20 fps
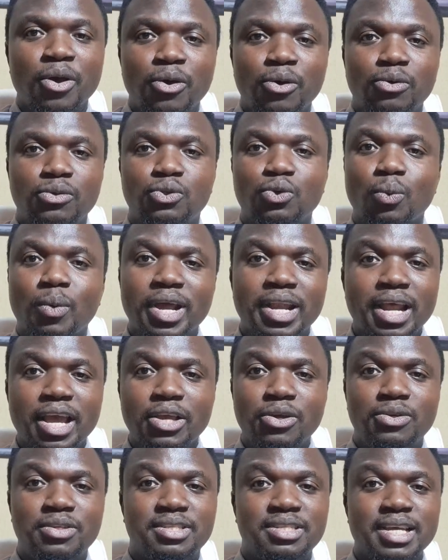So whether
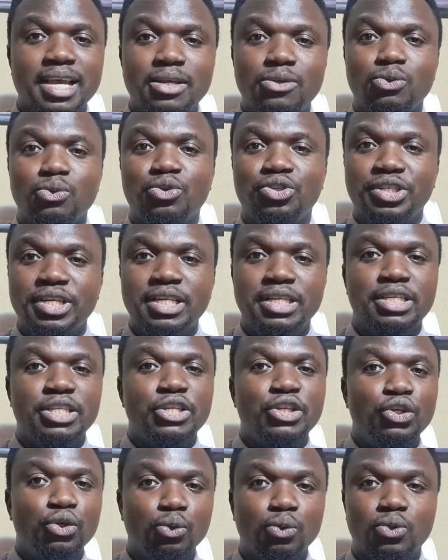you decide to trade the
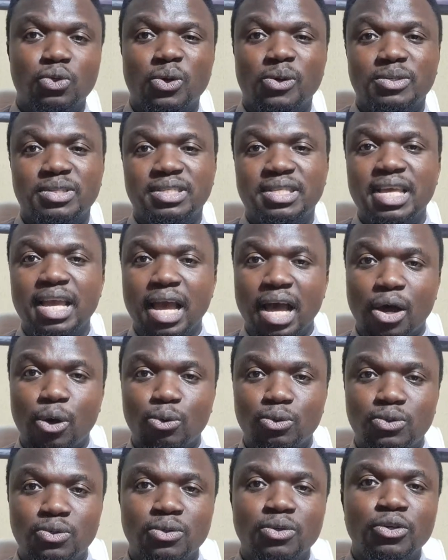news or stay
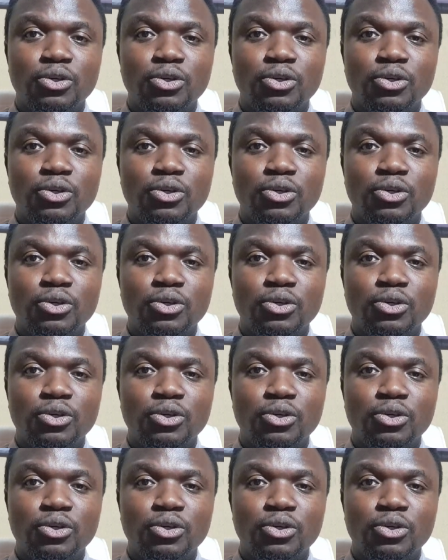out,